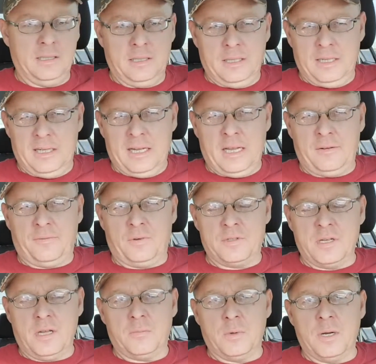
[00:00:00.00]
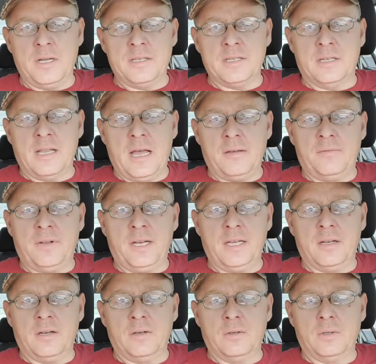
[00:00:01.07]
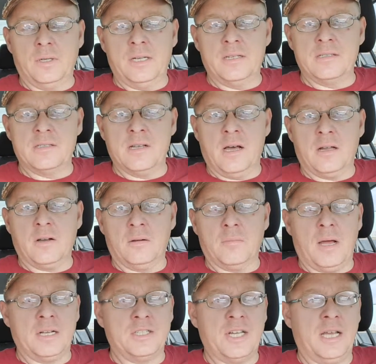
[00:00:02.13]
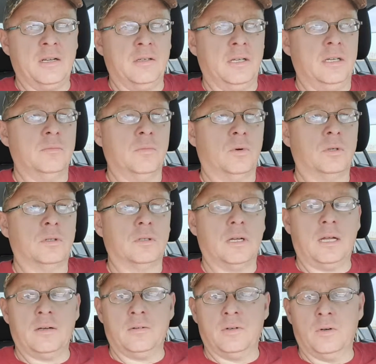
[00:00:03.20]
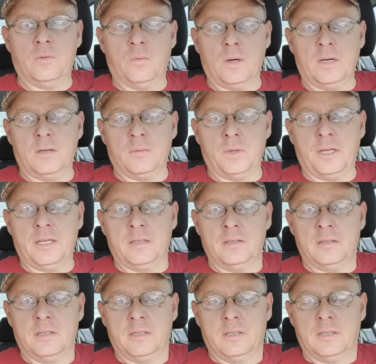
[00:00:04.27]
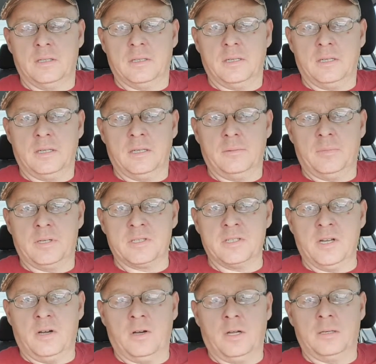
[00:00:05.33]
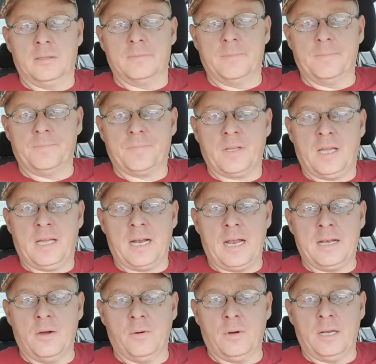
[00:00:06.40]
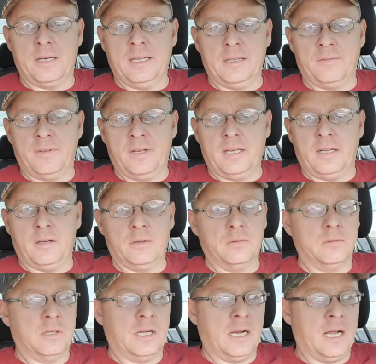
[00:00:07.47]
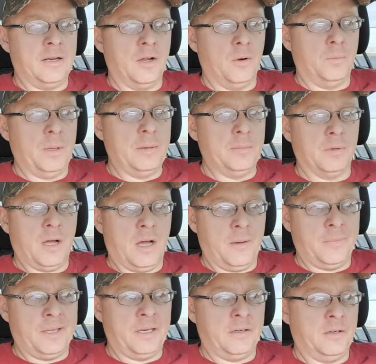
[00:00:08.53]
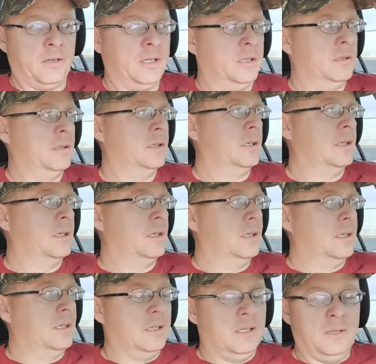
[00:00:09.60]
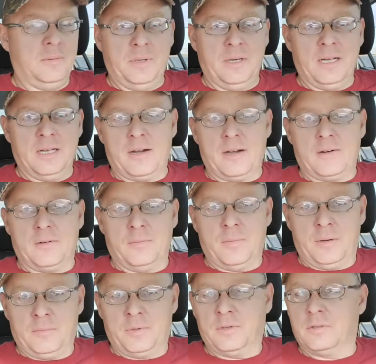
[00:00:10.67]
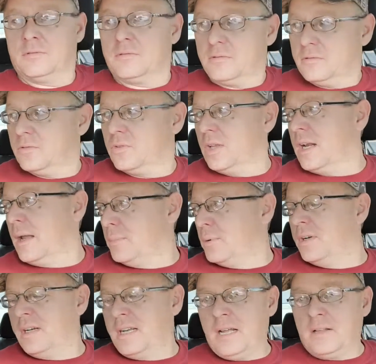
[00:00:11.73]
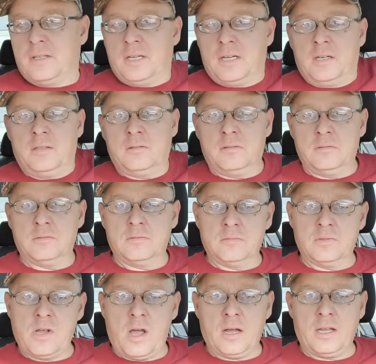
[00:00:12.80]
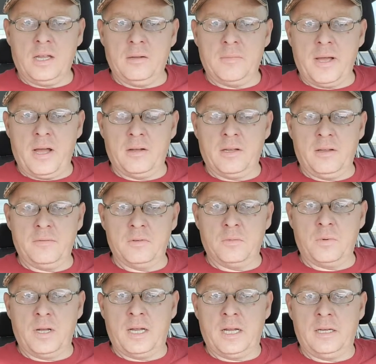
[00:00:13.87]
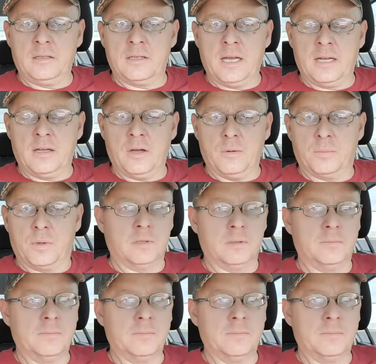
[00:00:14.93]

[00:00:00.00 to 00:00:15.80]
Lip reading: And for some reason, that video is not on my channel anymore. I don't know where it went, but it's gone. And I know I did the video, and I know people commented on it, because I remember that I put it out there talking about giving away that GoPro before.